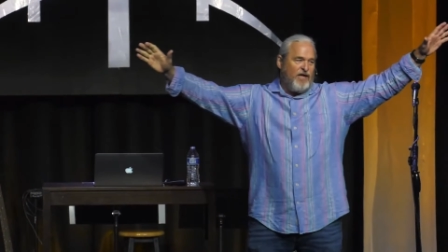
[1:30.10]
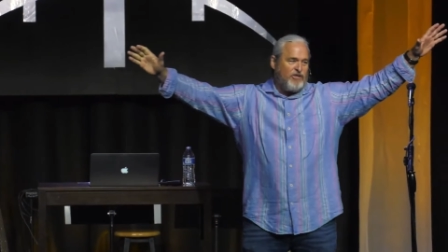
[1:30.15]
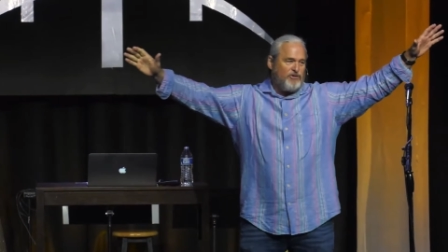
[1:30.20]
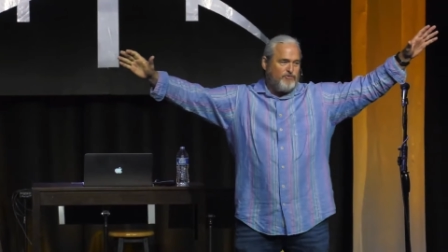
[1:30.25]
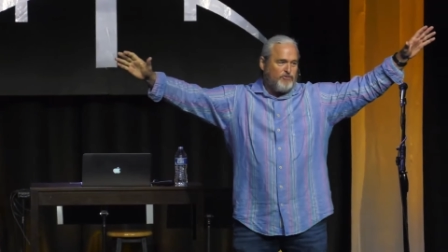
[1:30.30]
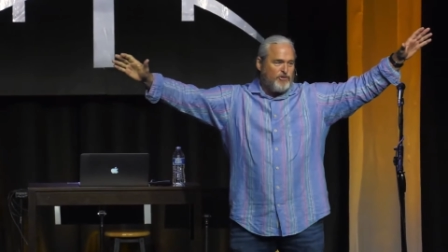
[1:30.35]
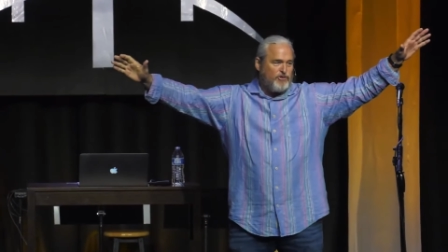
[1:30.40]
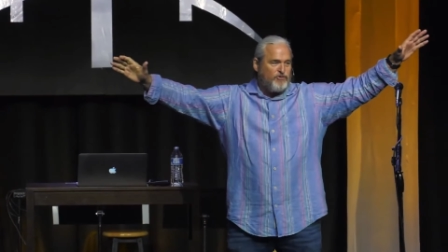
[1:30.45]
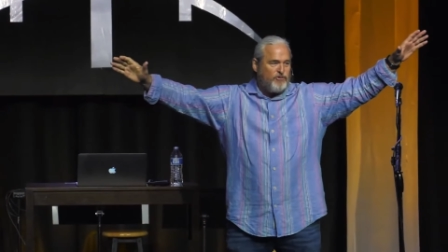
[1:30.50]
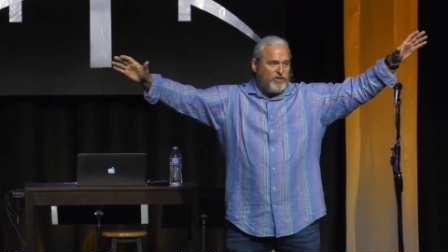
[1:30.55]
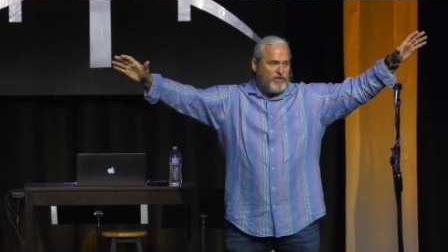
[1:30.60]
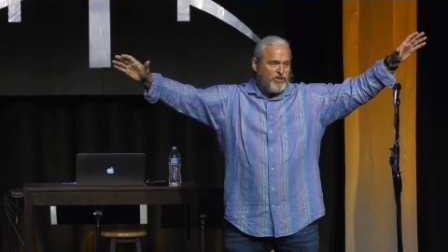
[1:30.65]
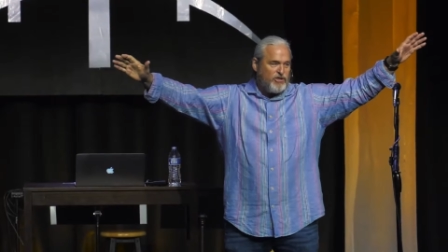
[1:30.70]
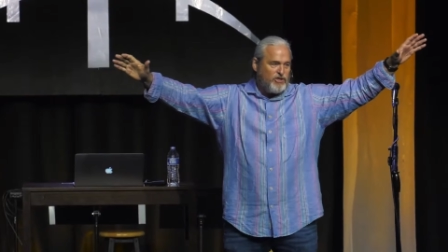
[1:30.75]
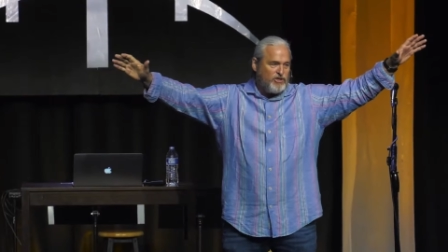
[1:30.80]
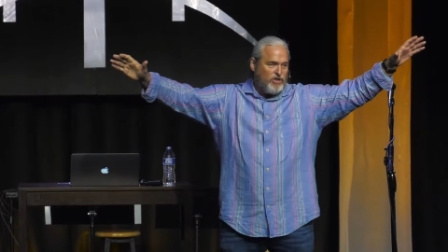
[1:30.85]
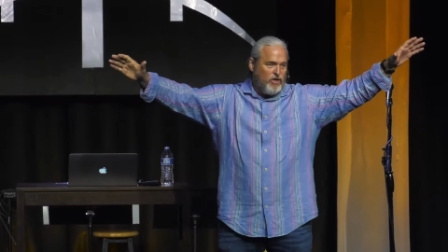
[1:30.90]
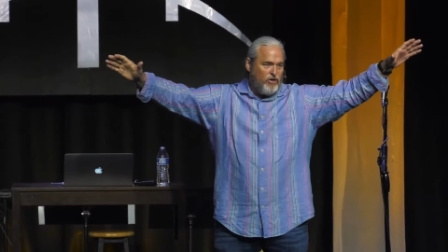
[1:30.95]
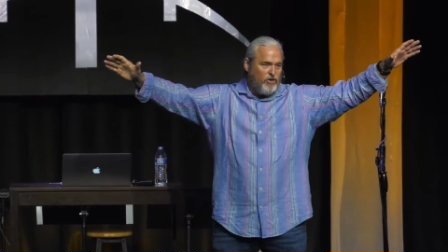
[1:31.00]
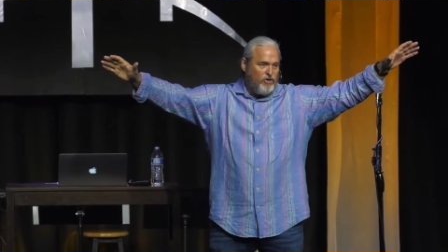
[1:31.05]
less
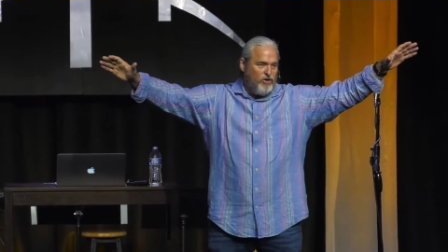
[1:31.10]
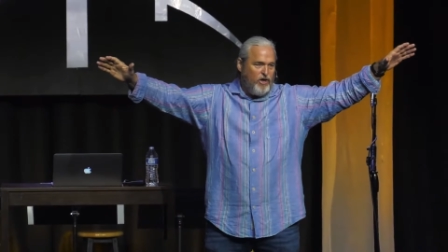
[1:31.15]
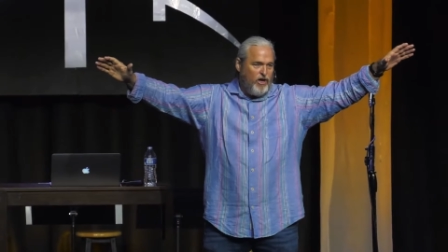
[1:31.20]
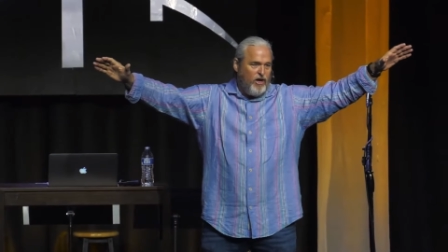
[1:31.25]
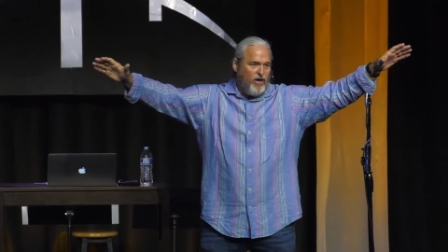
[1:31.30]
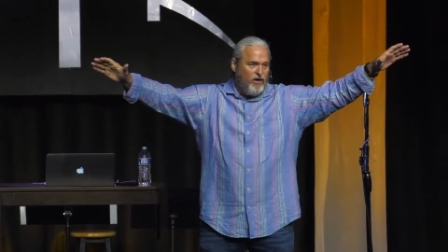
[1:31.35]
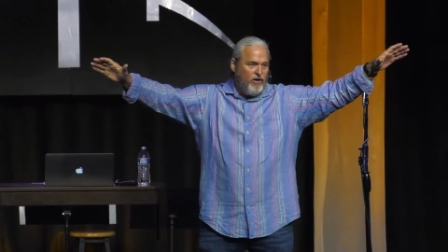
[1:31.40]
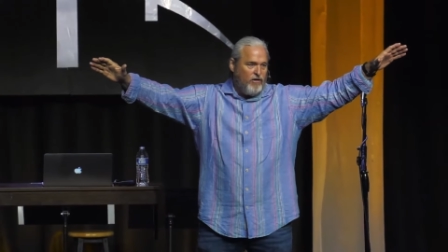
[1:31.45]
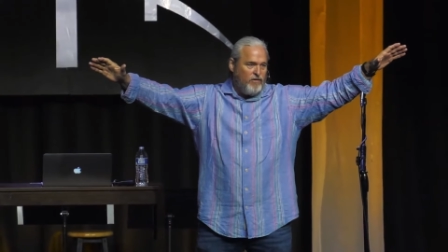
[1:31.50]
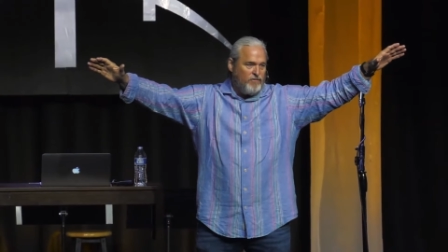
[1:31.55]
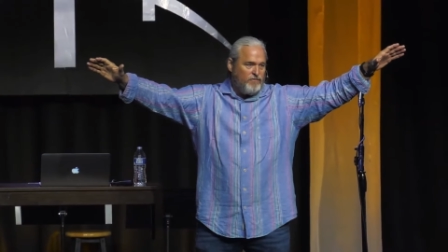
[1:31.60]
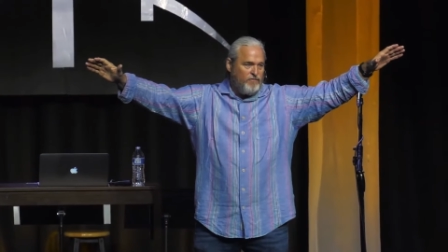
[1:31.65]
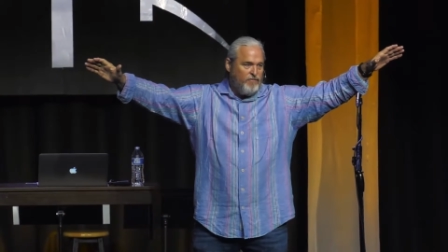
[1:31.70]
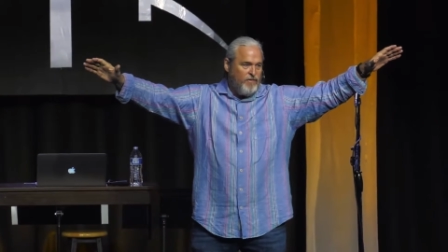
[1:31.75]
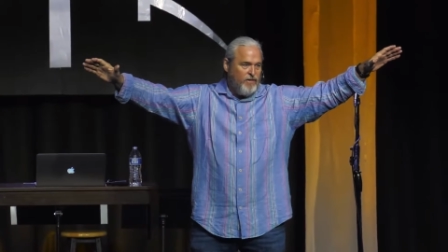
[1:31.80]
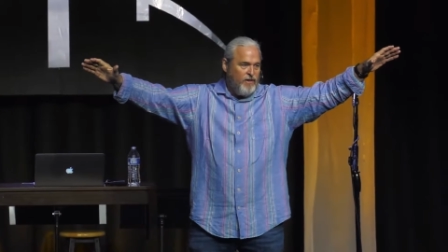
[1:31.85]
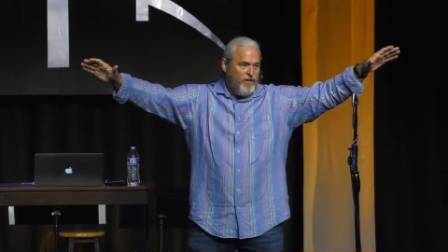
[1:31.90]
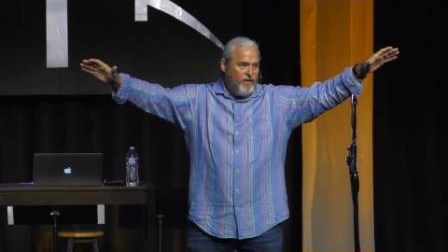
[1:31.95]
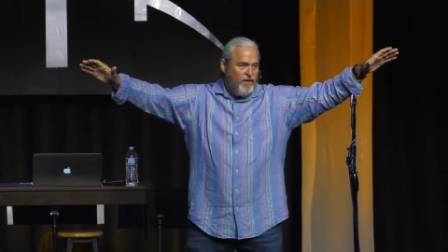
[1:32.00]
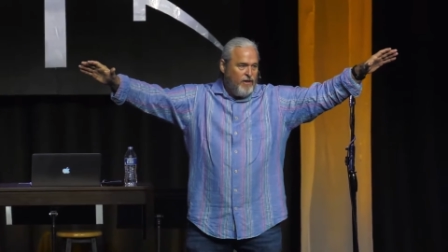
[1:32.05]
restrictions on you here.
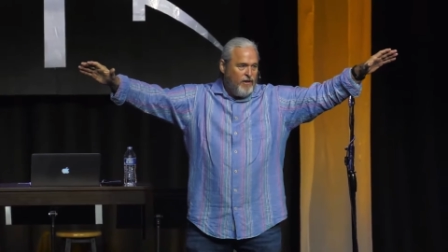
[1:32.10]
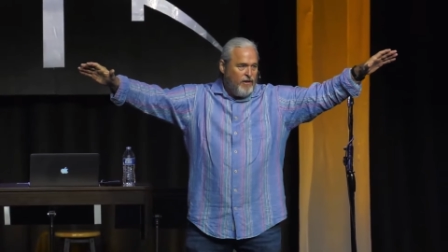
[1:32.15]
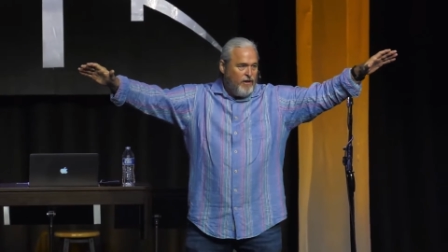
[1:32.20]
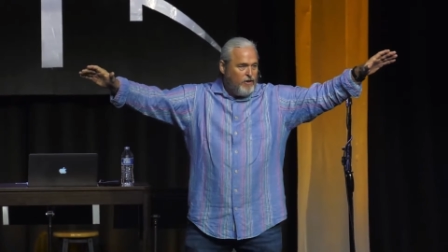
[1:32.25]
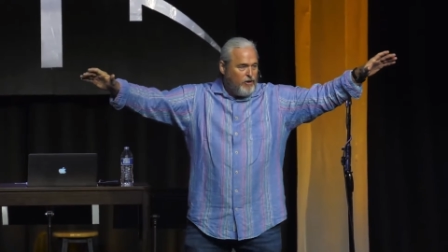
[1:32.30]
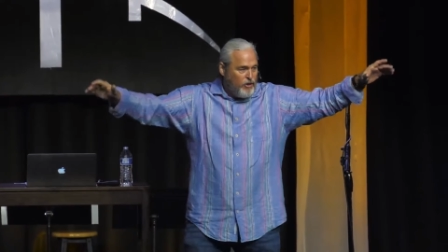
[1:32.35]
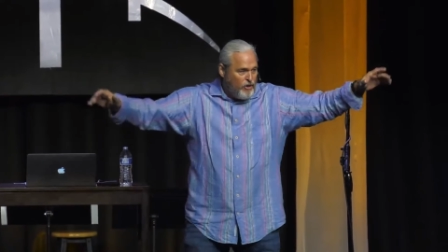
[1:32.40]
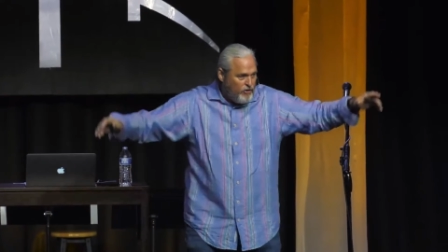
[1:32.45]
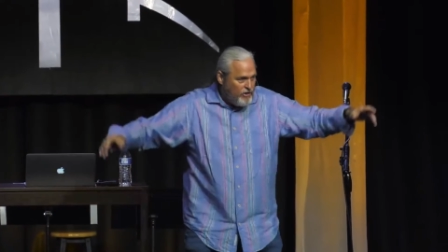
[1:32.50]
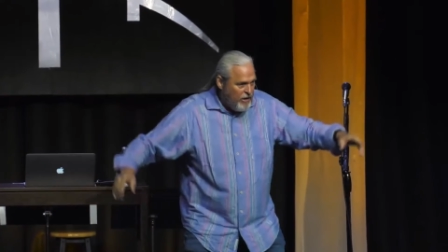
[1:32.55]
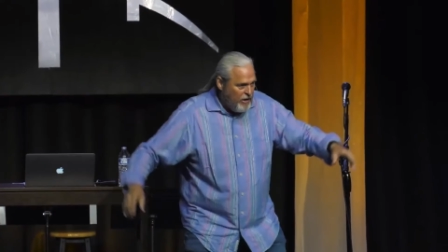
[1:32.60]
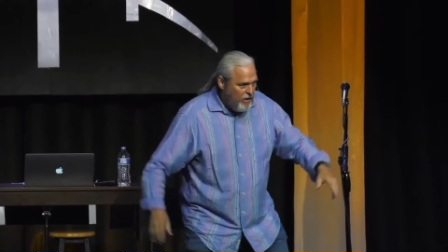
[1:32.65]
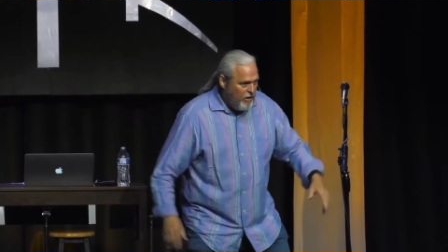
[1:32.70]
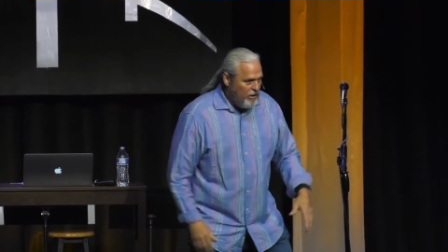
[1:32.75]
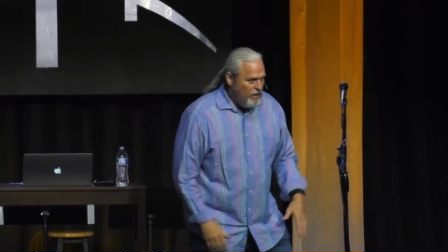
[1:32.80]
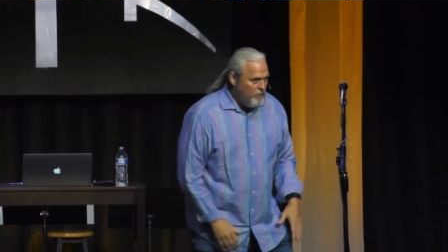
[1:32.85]
Do you,